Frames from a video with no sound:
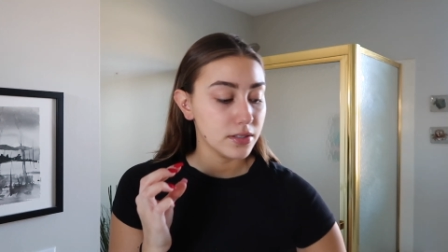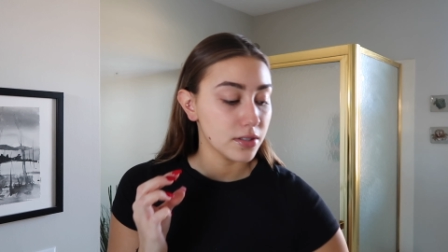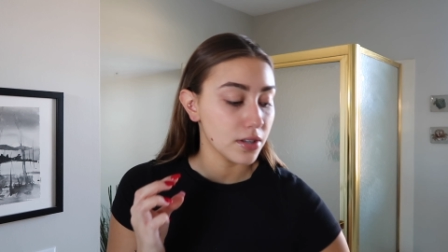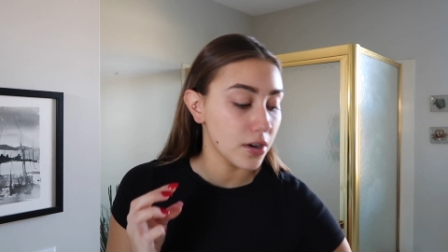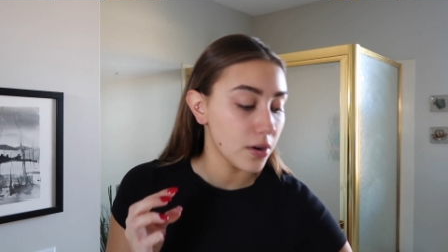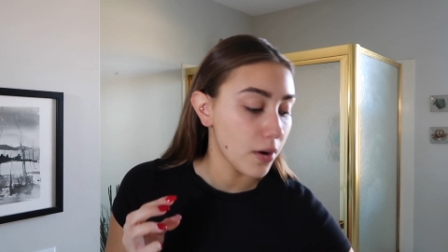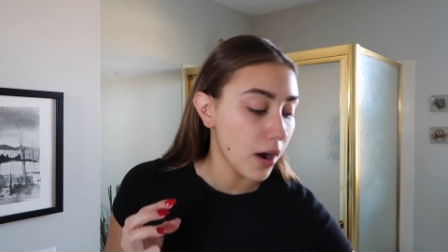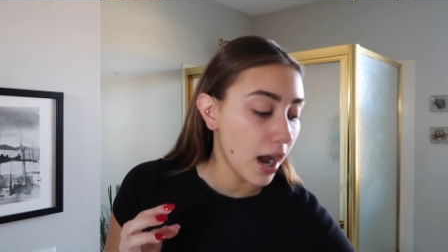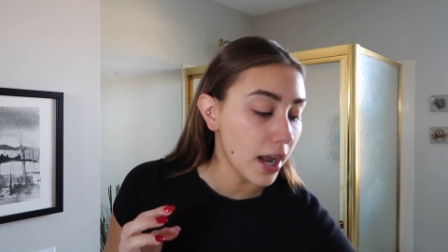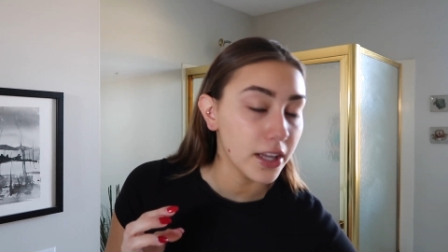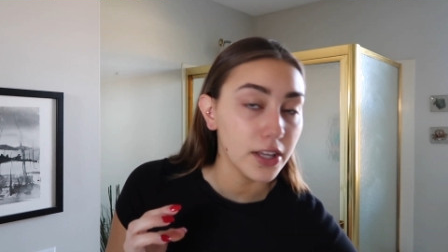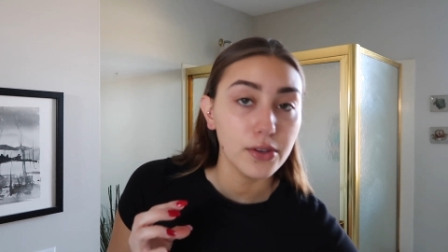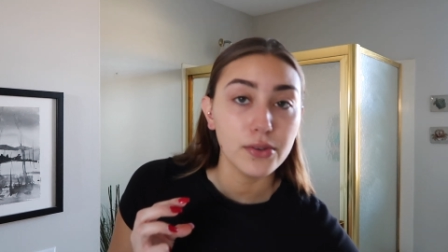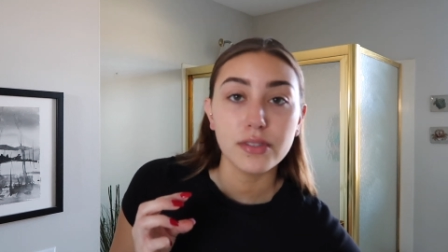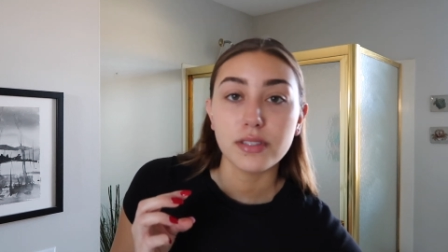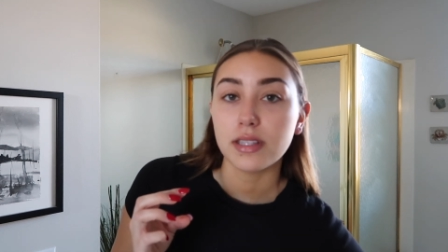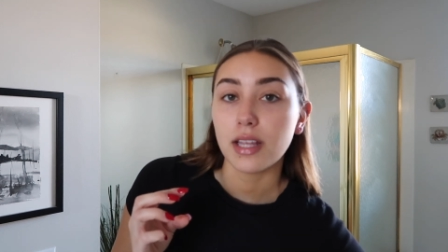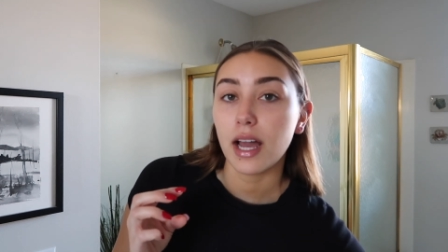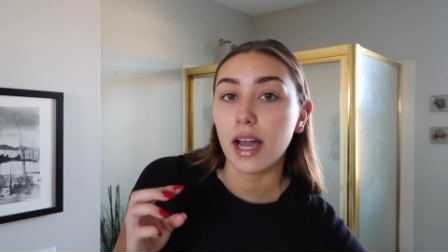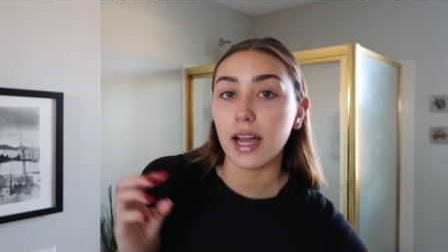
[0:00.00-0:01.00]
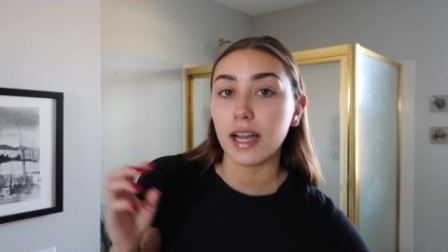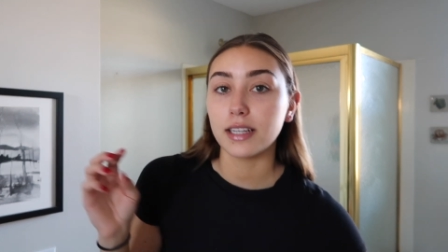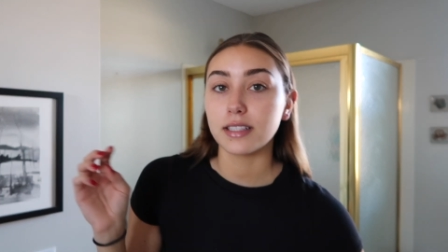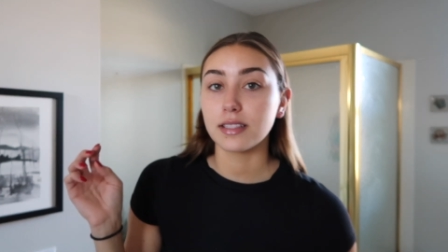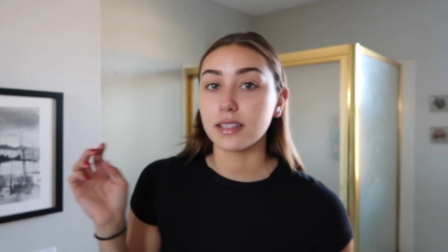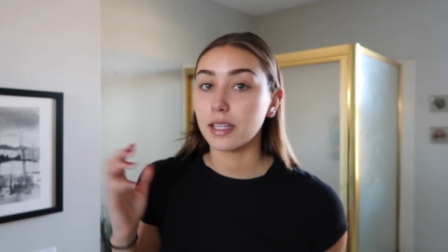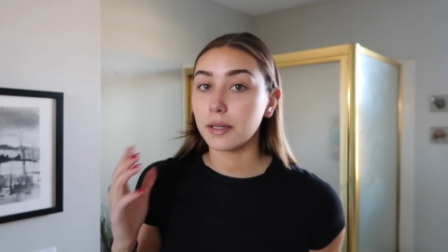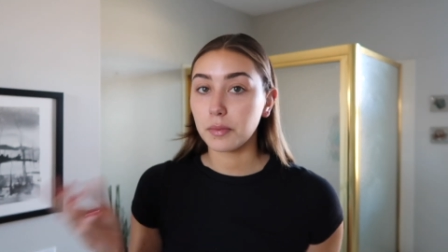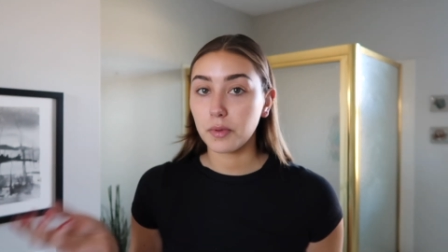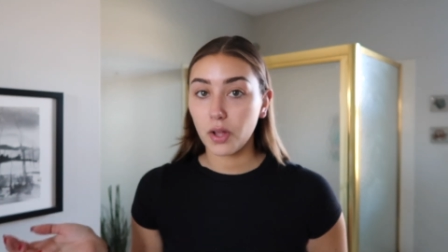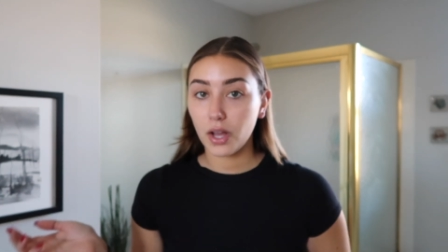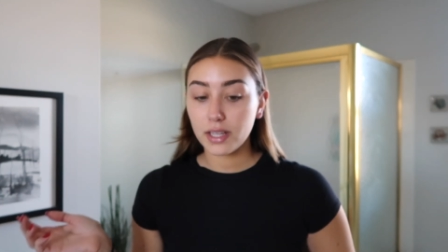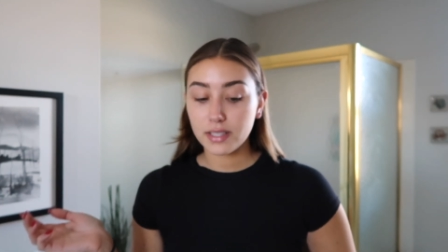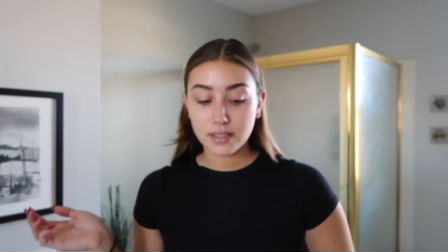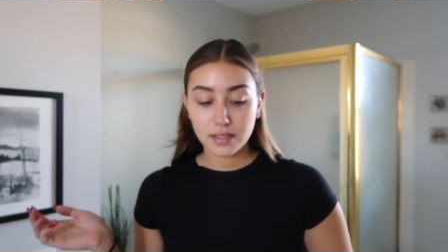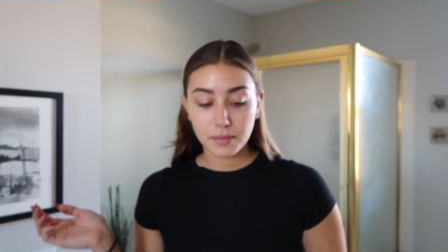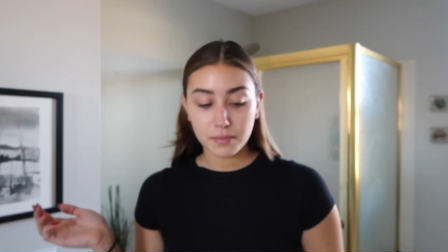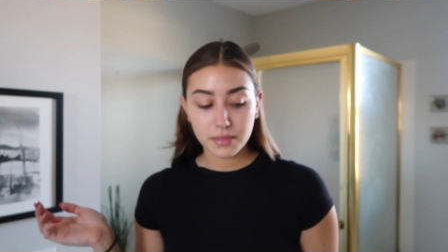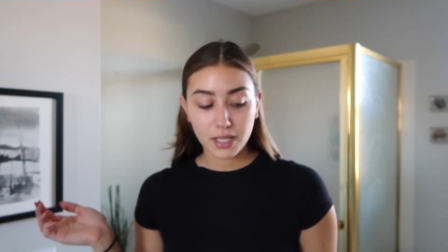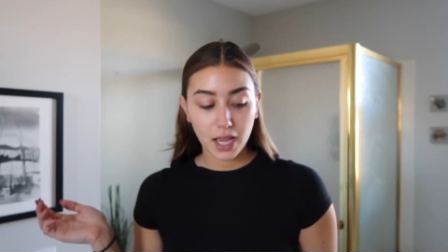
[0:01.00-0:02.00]
So I use that as lip
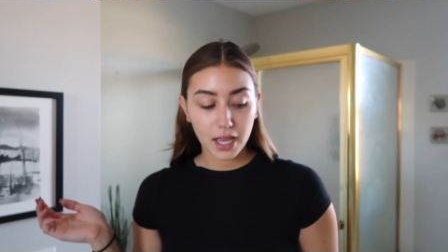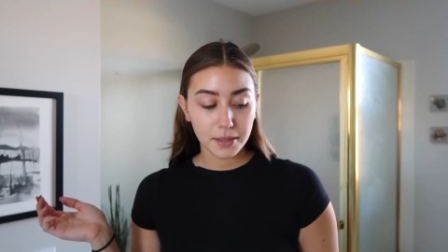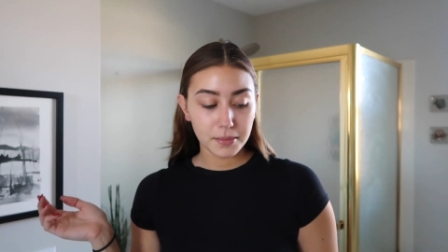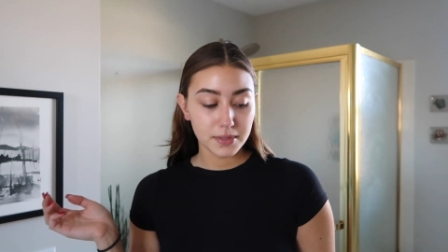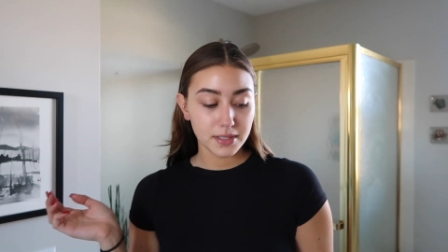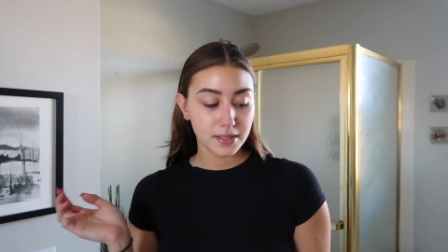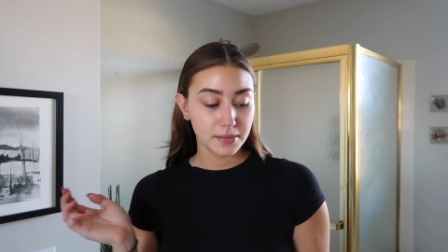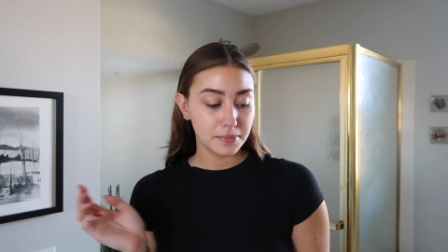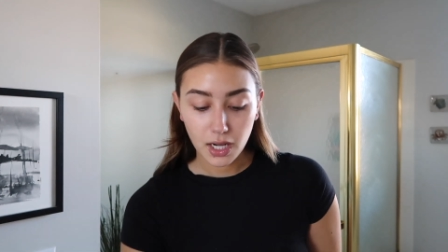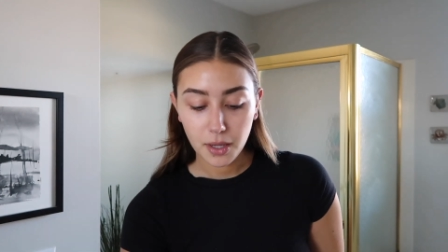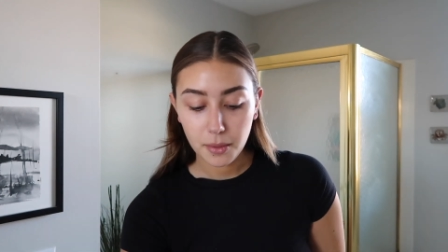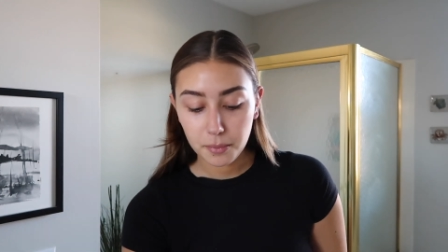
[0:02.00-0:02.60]
gloss sometimes.